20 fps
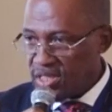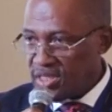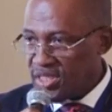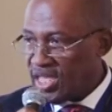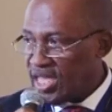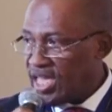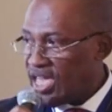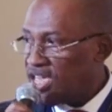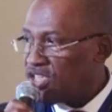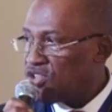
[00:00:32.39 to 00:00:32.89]

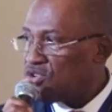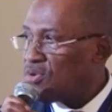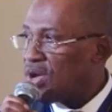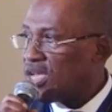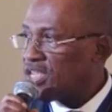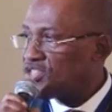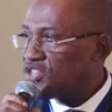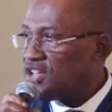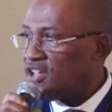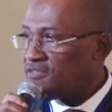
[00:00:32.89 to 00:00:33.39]
the
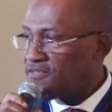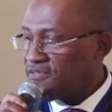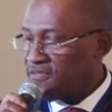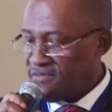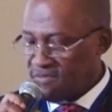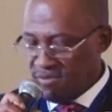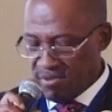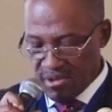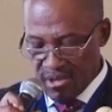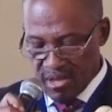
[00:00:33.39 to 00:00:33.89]

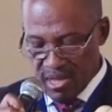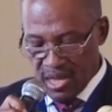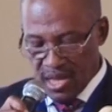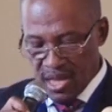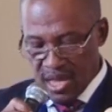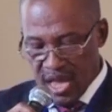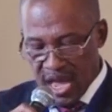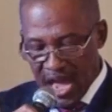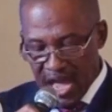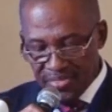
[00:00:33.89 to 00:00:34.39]
AUHF
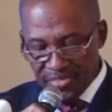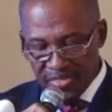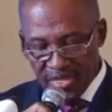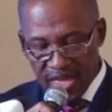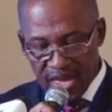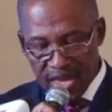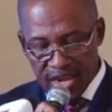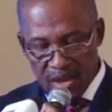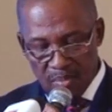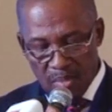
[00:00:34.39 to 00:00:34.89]
and
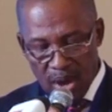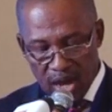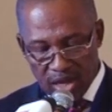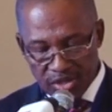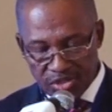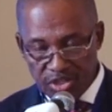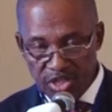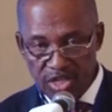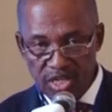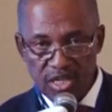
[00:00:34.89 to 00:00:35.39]
the
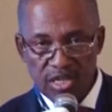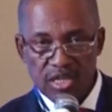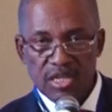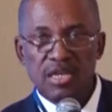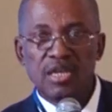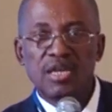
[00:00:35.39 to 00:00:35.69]
NMRC,